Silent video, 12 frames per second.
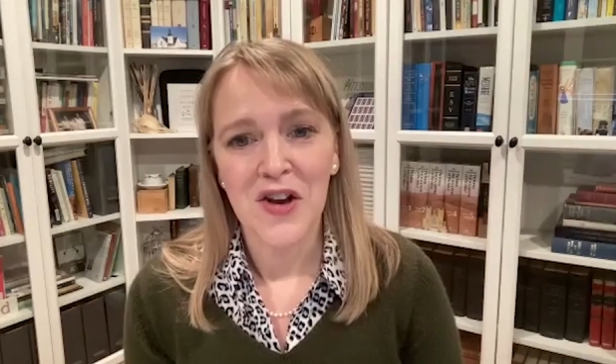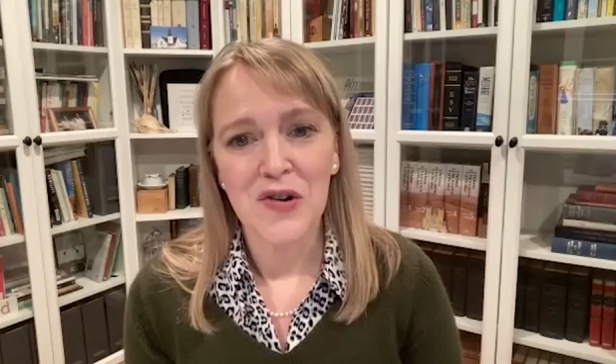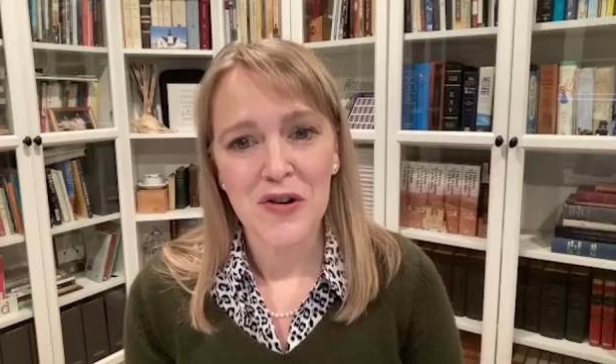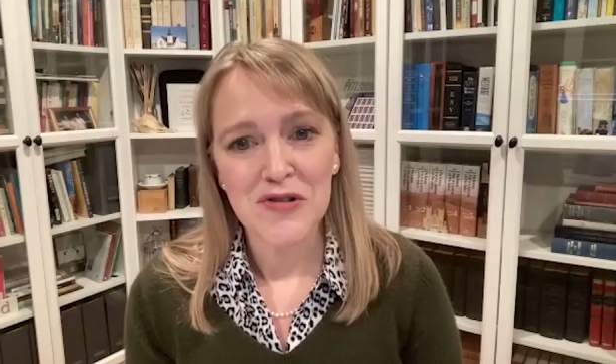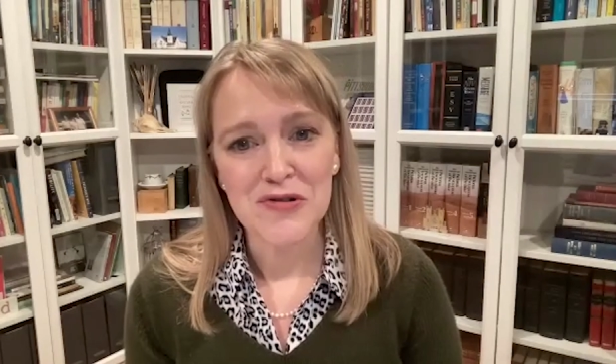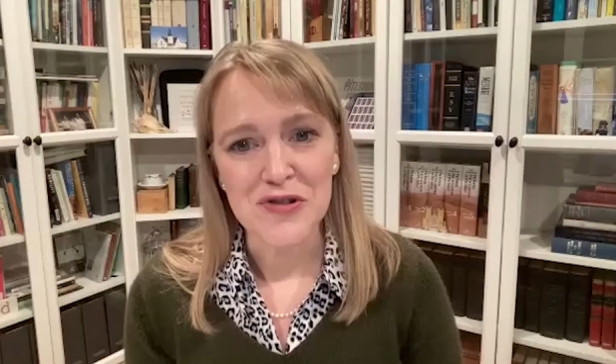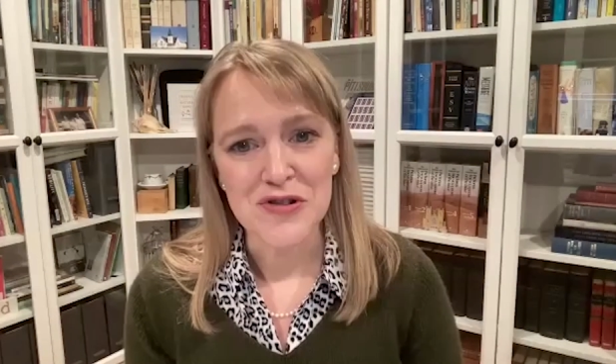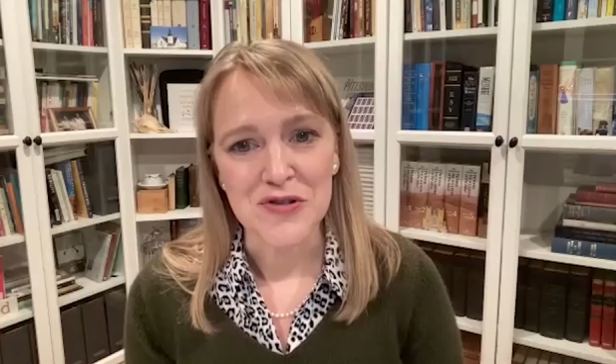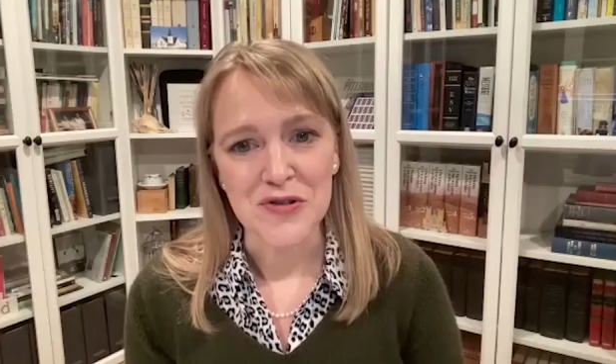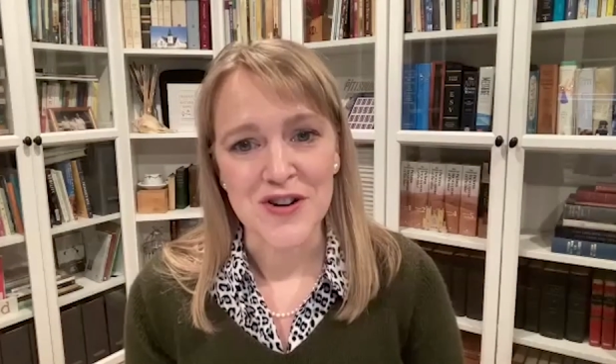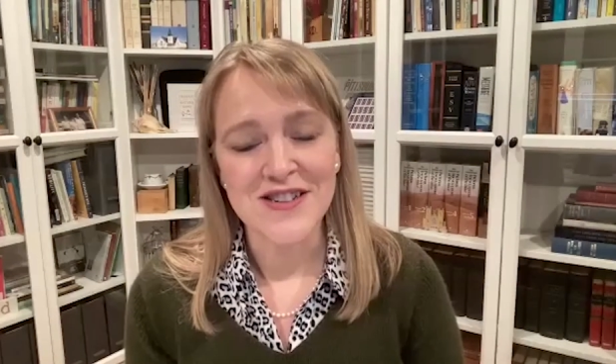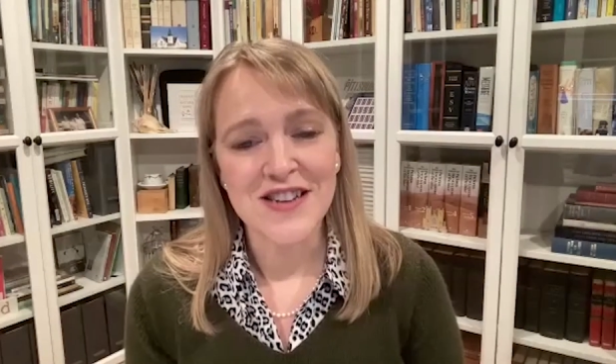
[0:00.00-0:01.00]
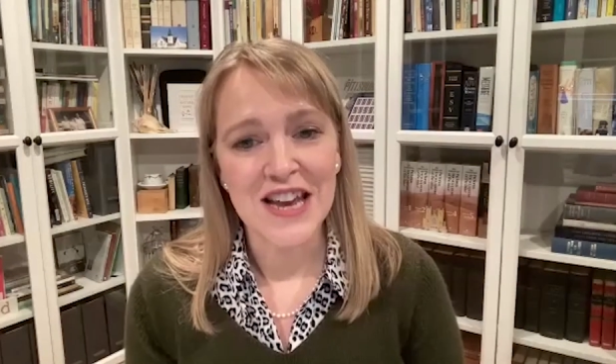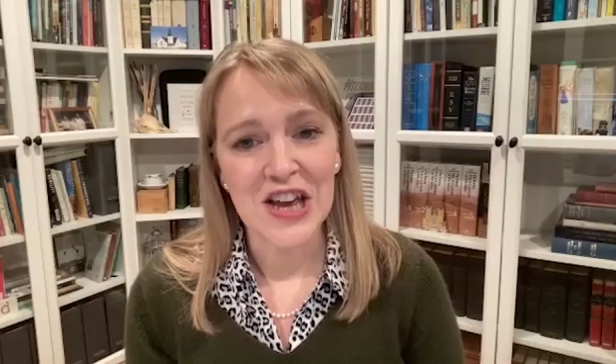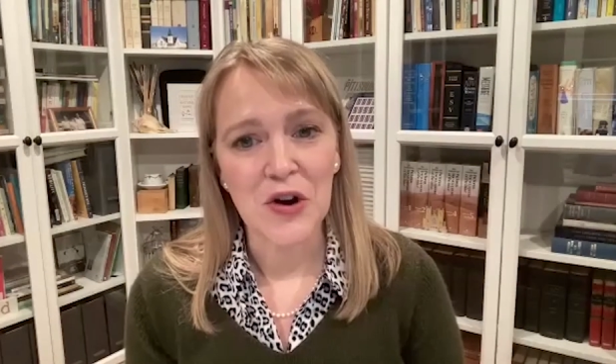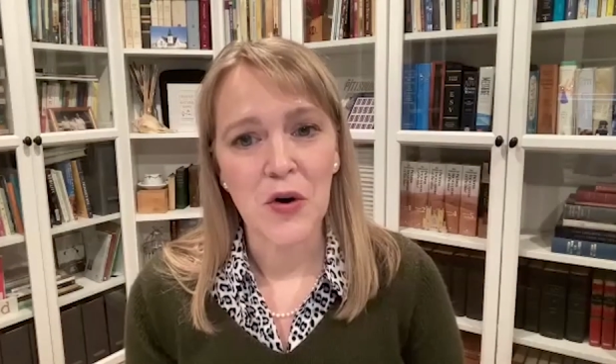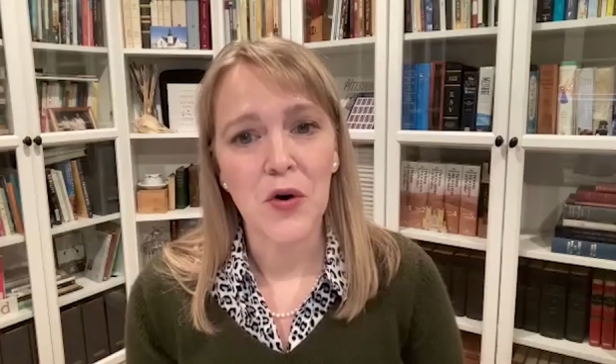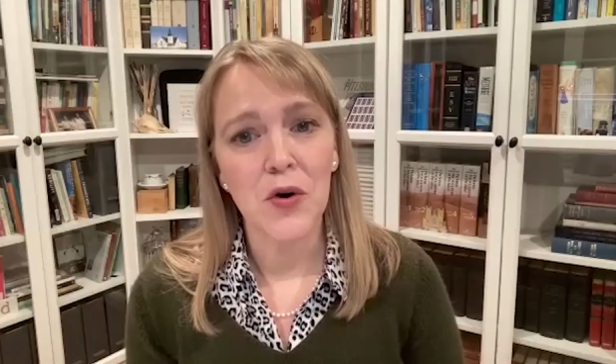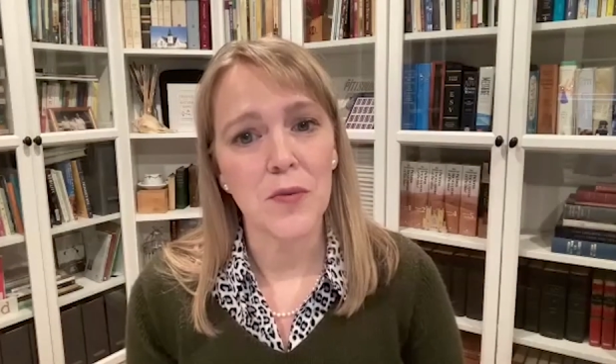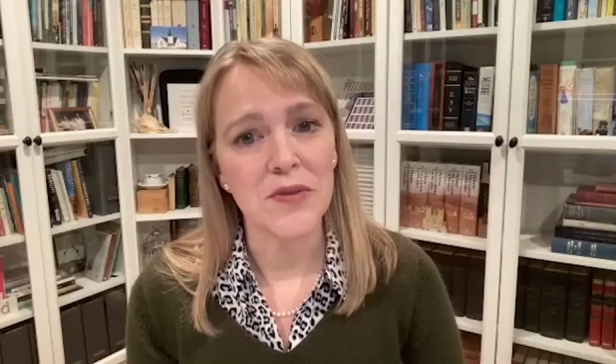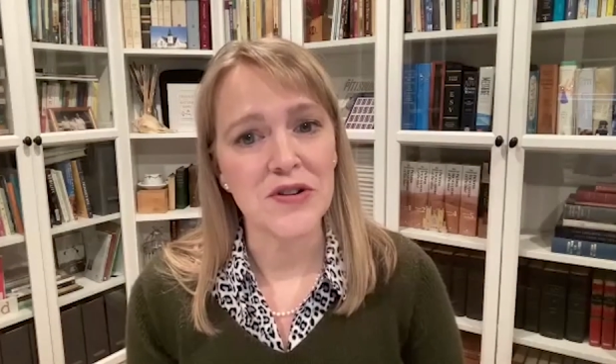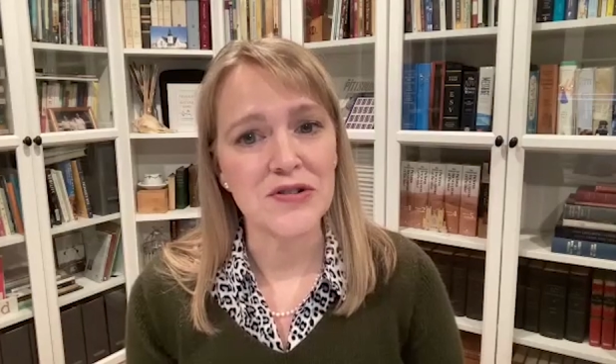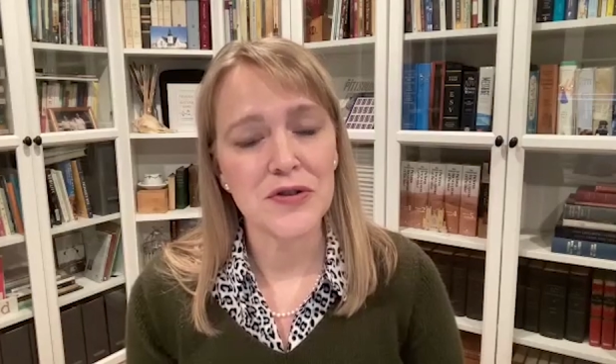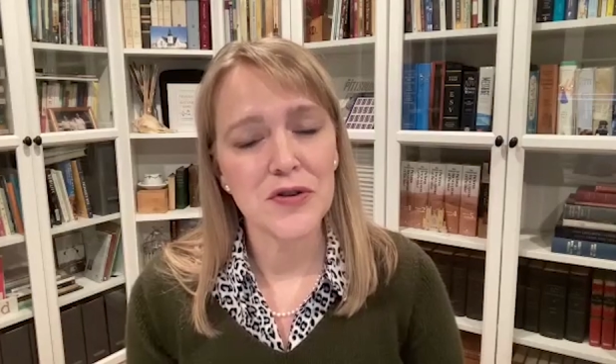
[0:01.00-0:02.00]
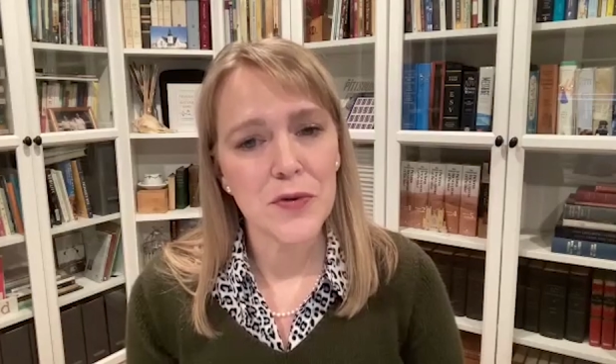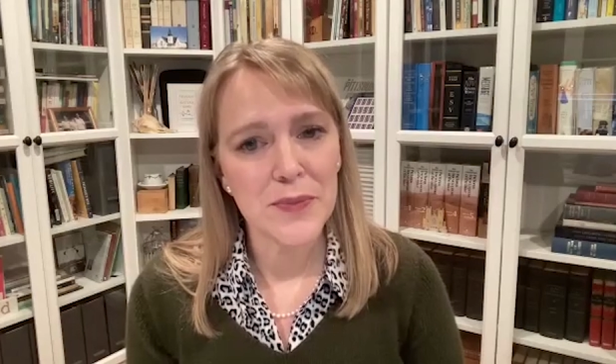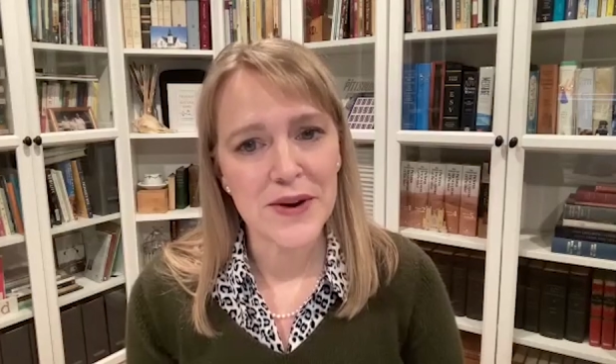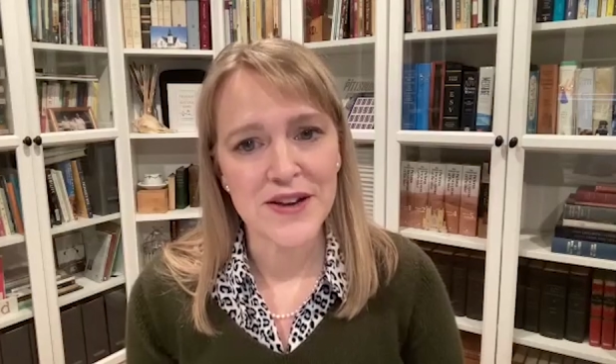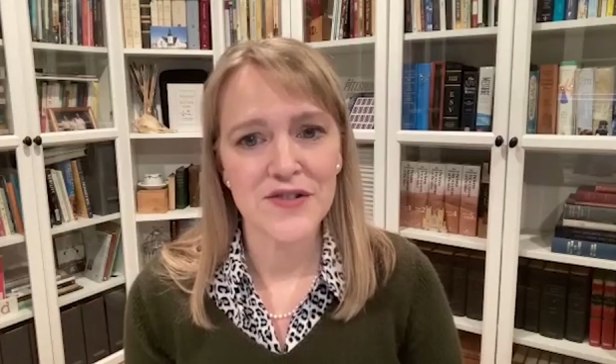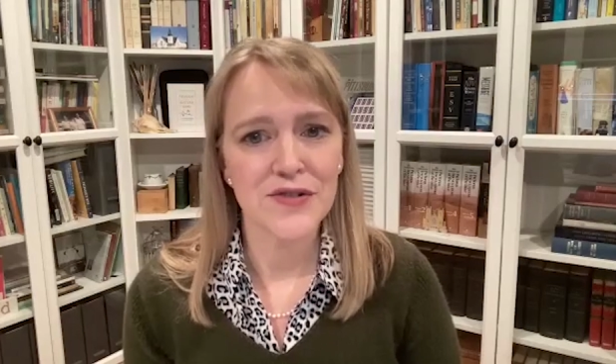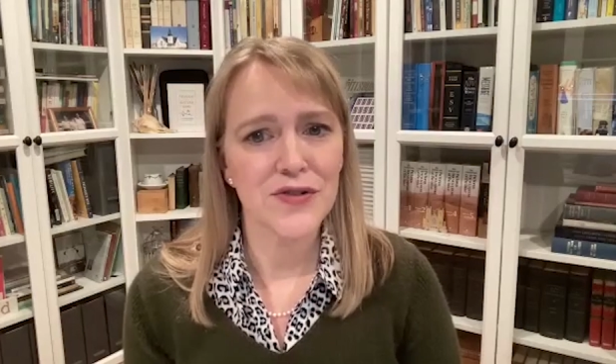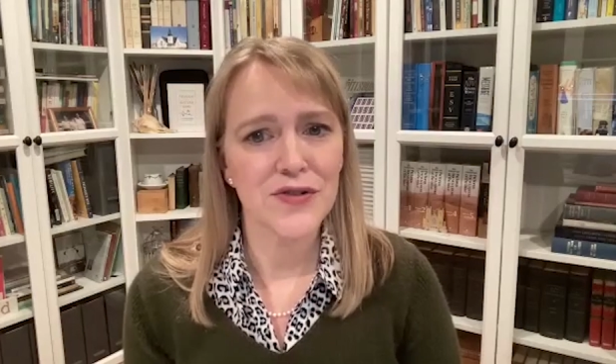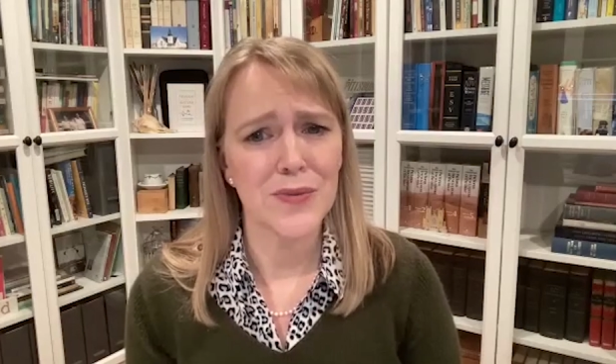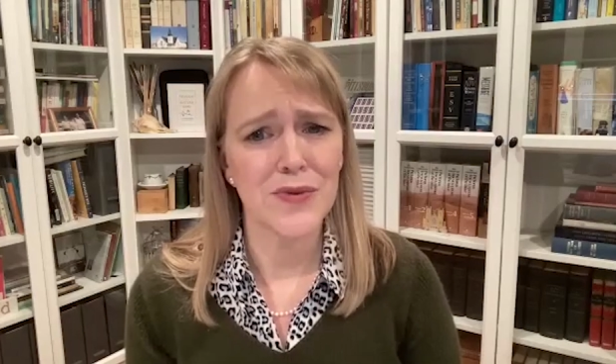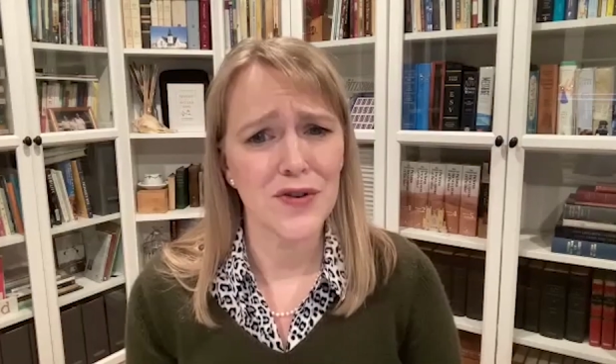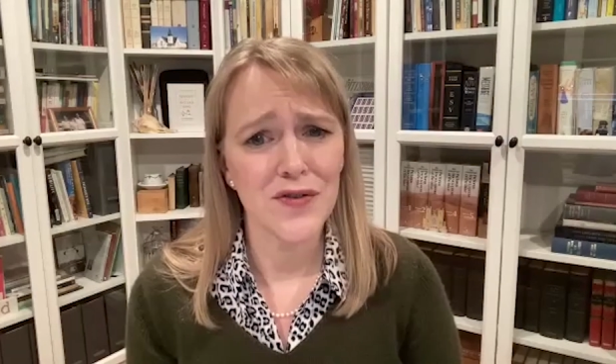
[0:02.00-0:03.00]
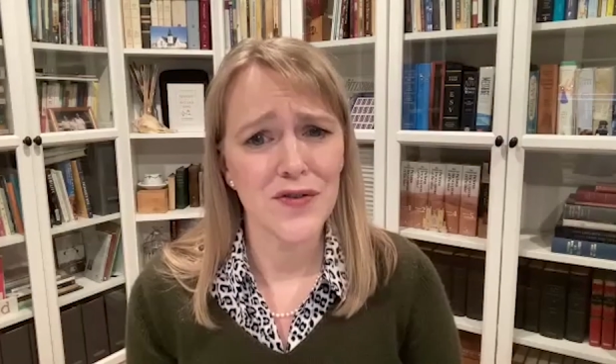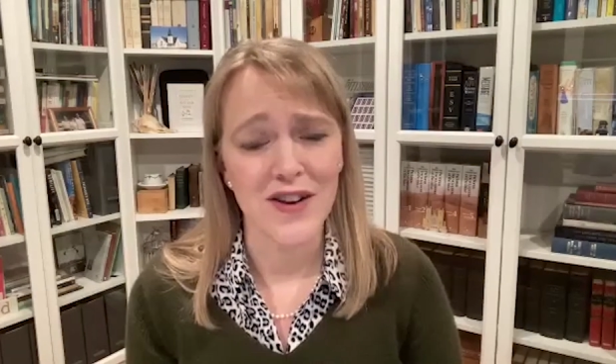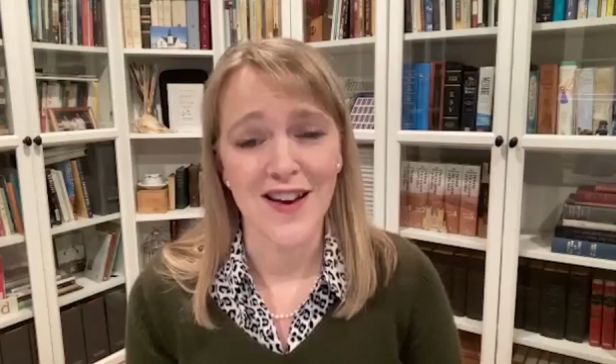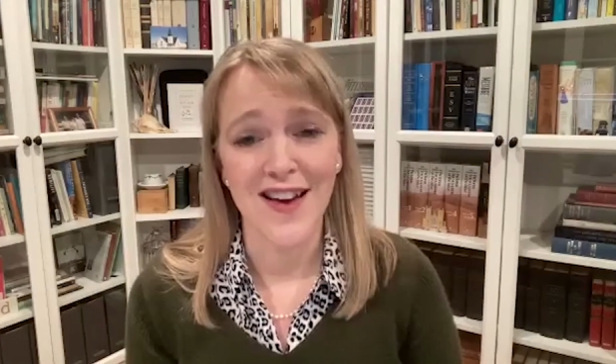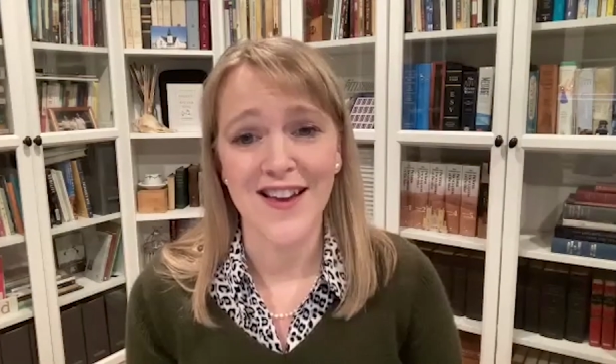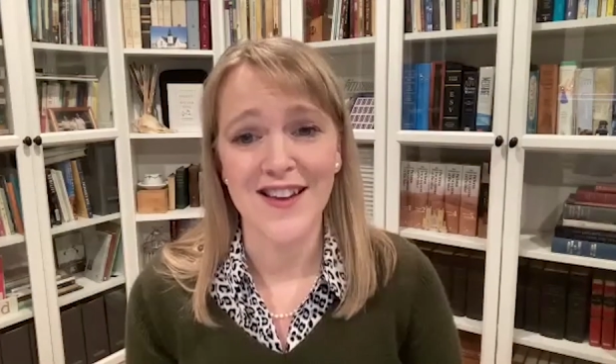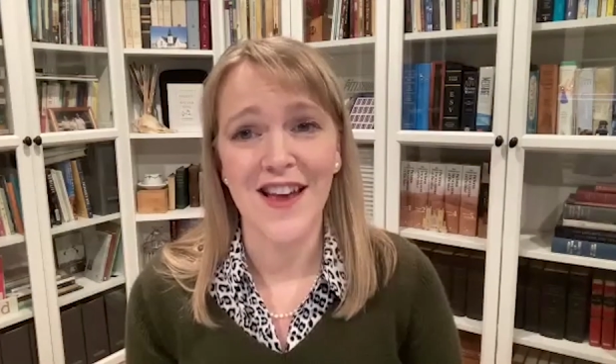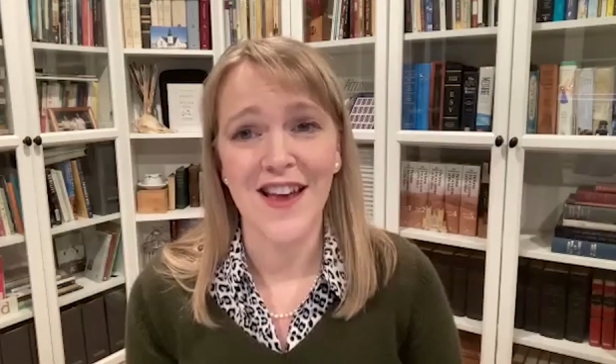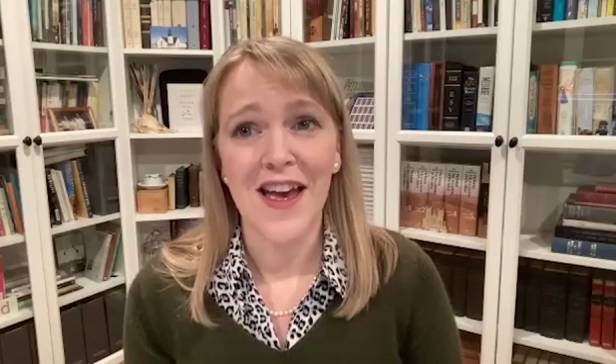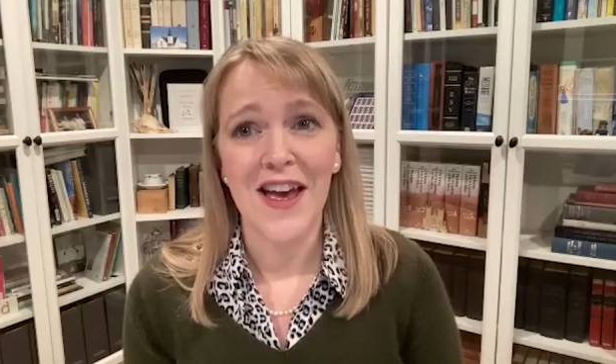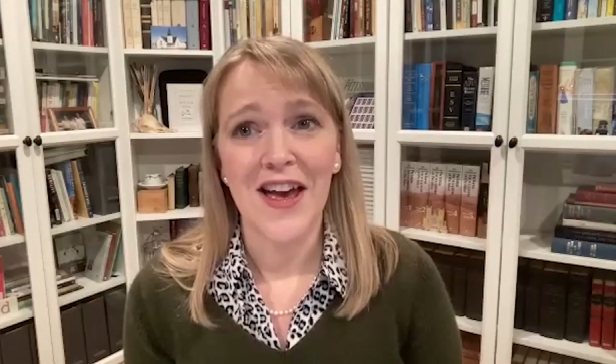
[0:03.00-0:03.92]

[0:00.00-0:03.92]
grocery store and take it home and do your best to observe it, and